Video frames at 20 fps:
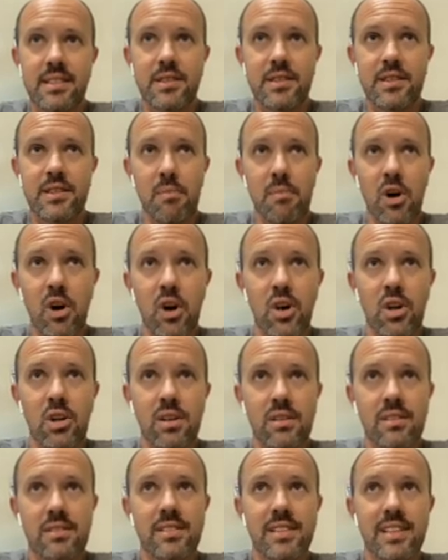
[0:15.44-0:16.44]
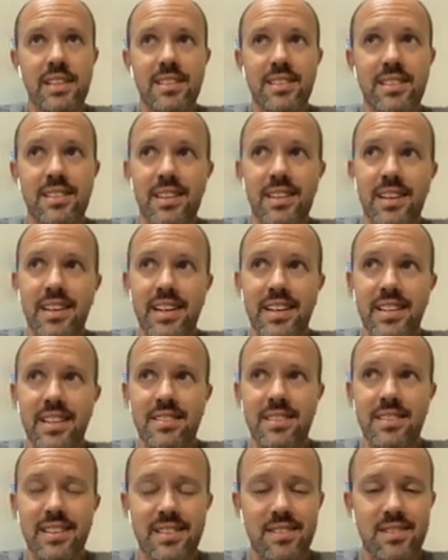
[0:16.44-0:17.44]
small.
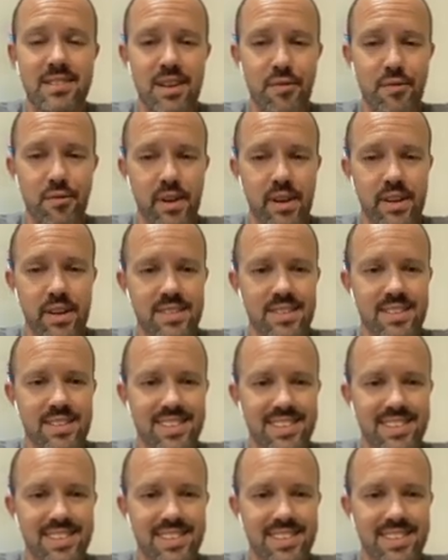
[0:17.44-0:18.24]
It's different.